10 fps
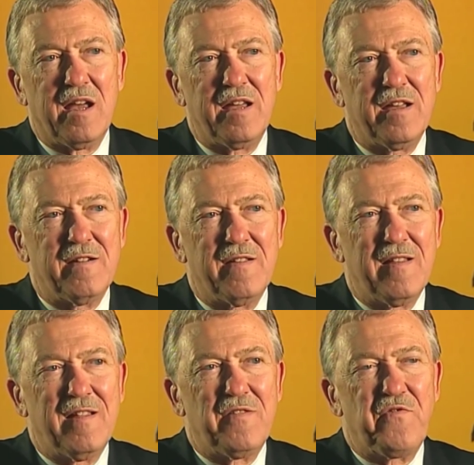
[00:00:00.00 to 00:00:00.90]
I uh,
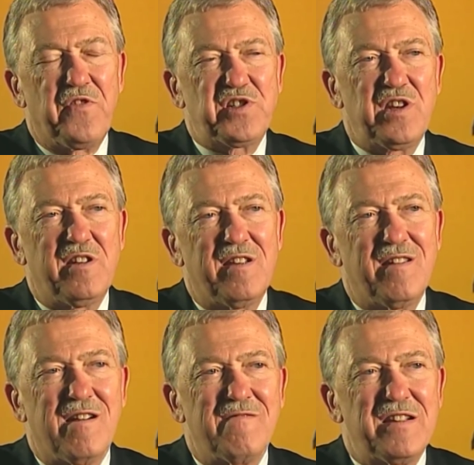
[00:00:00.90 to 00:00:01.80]
visited
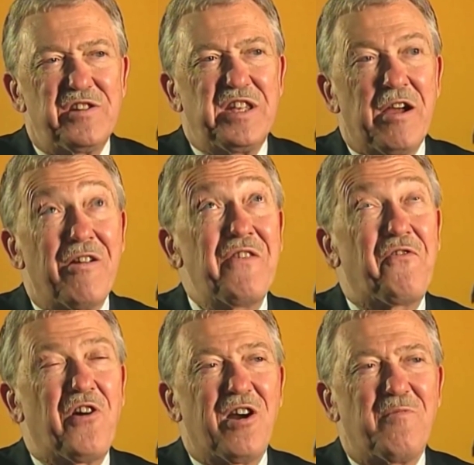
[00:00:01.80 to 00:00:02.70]
a dairy
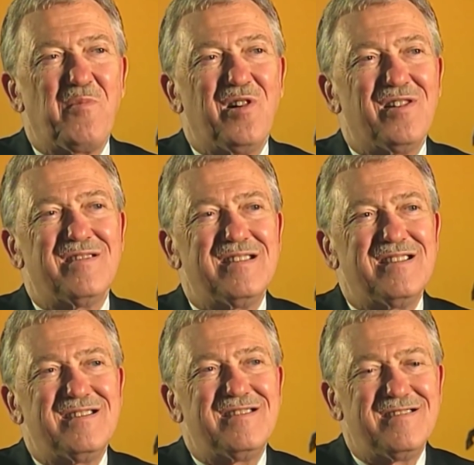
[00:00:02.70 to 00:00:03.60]
farm, uh,
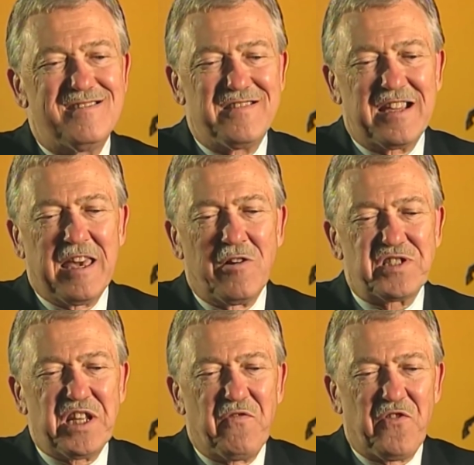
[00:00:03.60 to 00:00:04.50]
uh, the
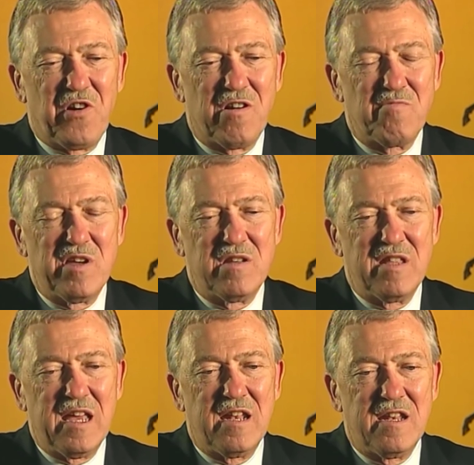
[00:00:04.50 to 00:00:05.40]
Kelsey farm,
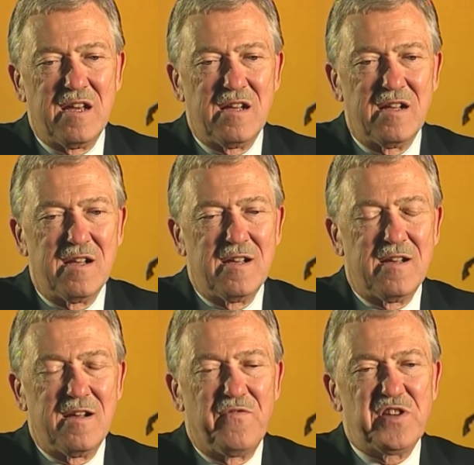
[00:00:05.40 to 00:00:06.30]
and then uh,
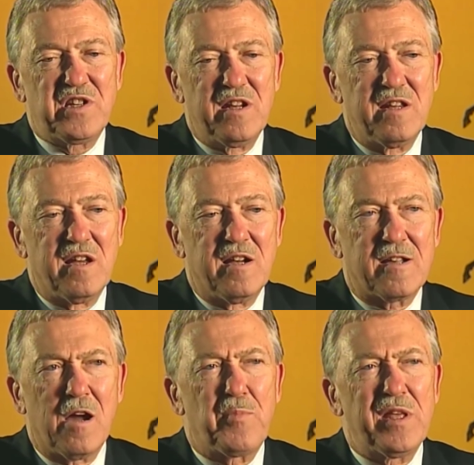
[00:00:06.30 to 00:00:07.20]
visited a
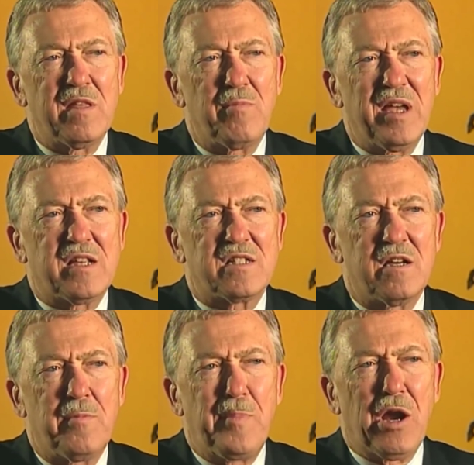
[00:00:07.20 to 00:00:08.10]
company that makes
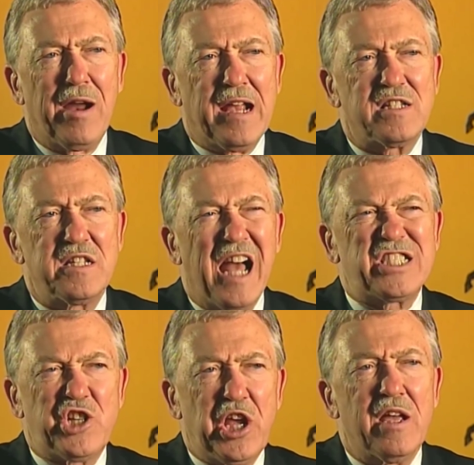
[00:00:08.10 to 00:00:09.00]
bearings,
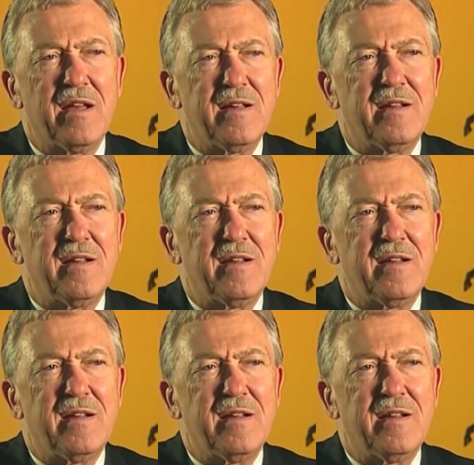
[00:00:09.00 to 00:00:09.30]
Nachi,